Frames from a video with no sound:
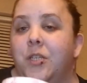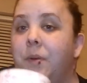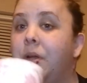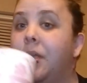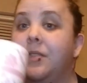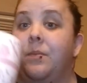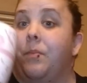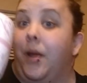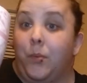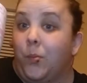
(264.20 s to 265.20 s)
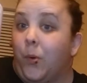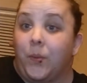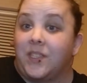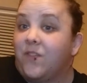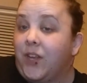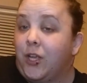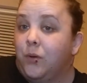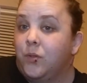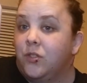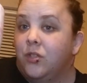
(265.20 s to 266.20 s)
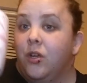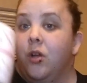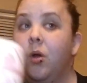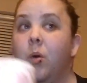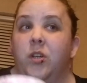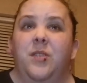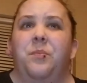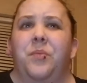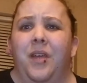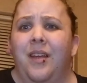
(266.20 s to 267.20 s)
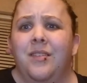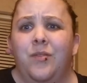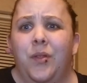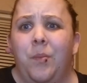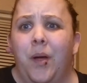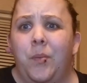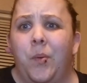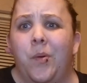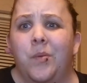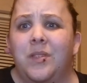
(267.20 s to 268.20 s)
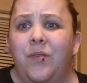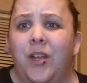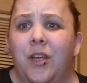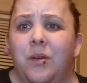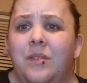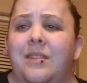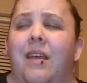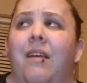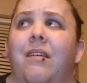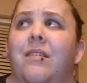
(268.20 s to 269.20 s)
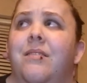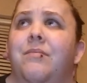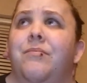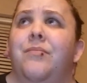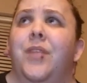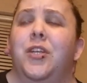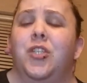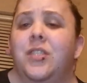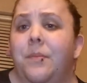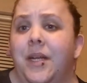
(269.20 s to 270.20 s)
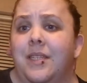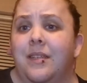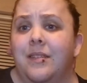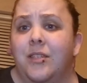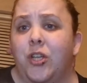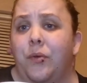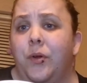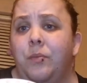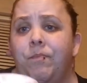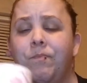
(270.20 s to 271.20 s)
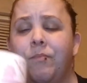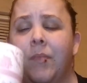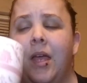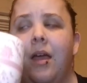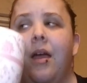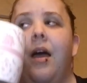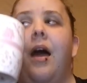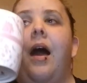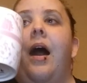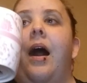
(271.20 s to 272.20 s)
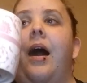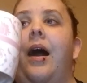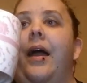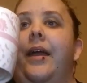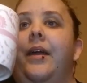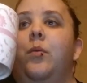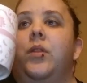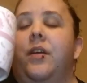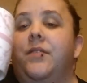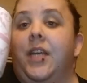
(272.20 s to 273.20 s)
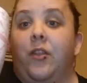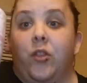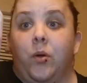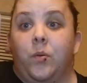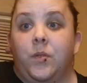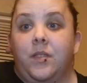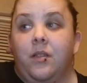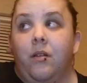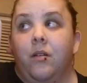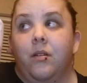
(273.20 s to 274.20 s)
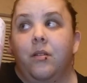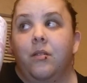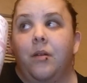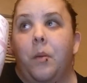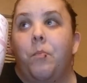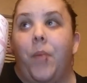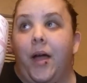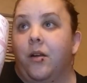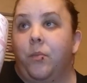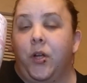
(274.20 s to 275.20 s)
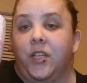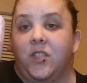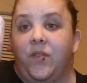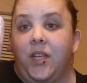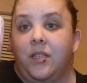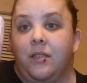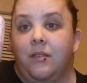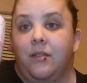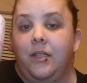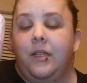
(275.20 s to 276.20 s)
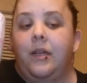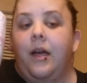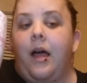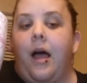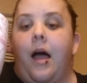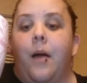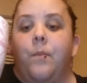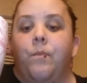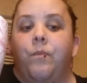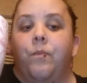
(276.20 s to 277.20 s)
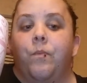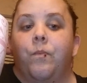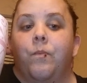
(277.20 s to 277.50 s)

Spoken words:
talked about in some Bible Moments videos or some plans for the Bible Moments videos, like just some ideas in general. I would love to get those back up on its feet. I